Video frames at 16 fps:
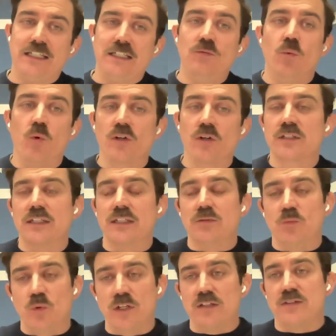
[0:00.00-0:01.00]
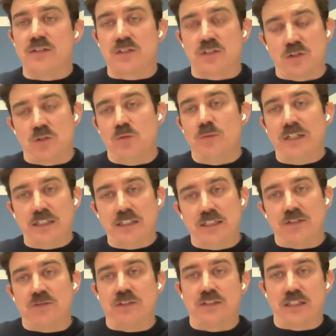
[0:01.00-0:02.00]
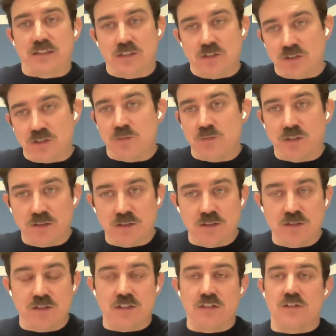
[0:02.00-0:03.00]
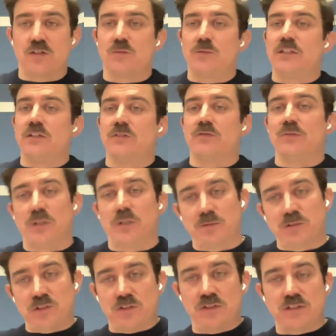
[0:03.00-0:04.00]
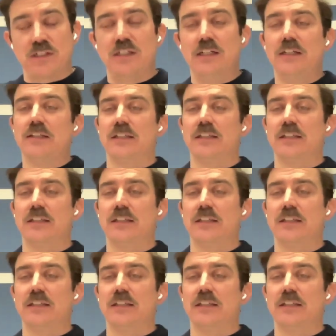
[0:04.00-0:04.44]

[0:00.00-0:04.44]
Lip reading: in working with so many different technology partners and so many different publishers,